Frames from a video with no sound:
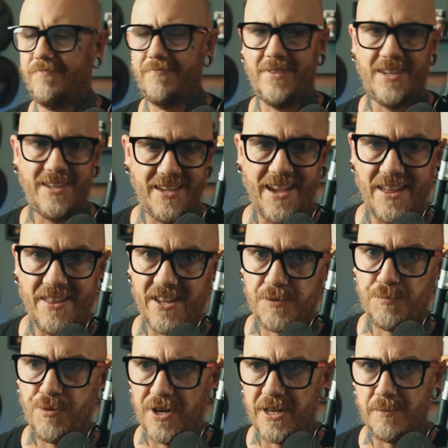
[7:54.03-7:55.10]
yeah,
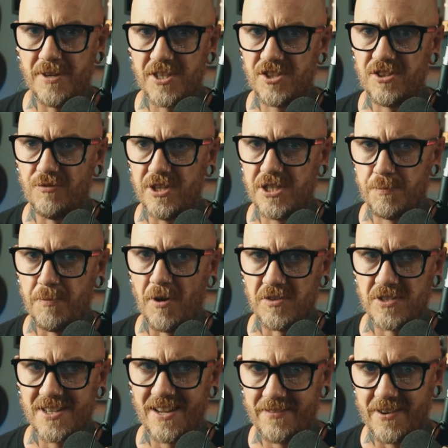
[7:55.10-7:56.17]
that's pretty much the
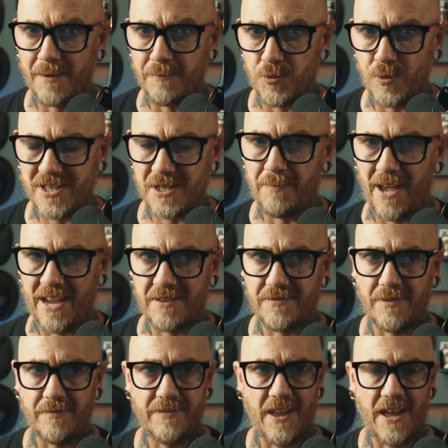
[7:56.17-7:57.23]
response I've come to expect
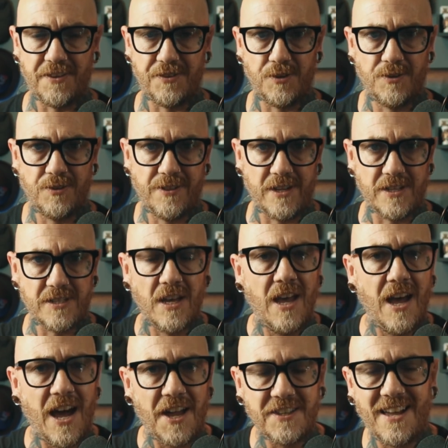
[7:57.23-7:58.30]
from flat earthers.
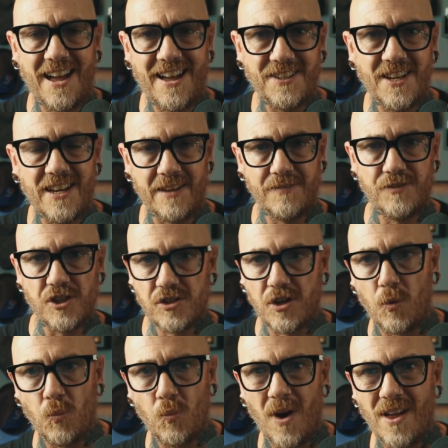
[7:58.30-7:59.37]
And Daniel, I've just
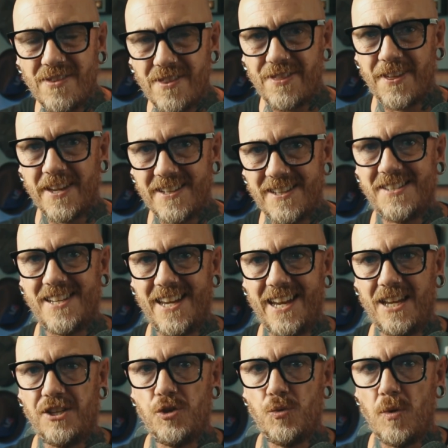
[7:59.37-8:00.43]
got one thing to
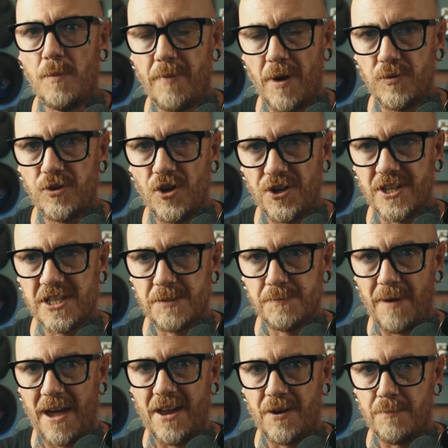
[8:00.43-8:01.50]
say to you about your
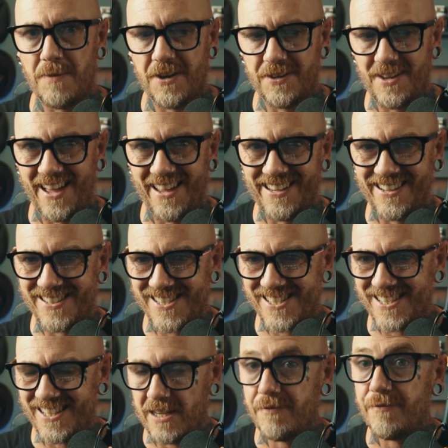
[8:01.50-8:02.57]
experiment. I can
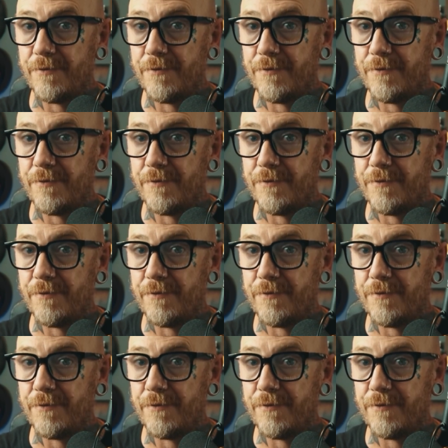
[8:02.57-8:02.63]
see a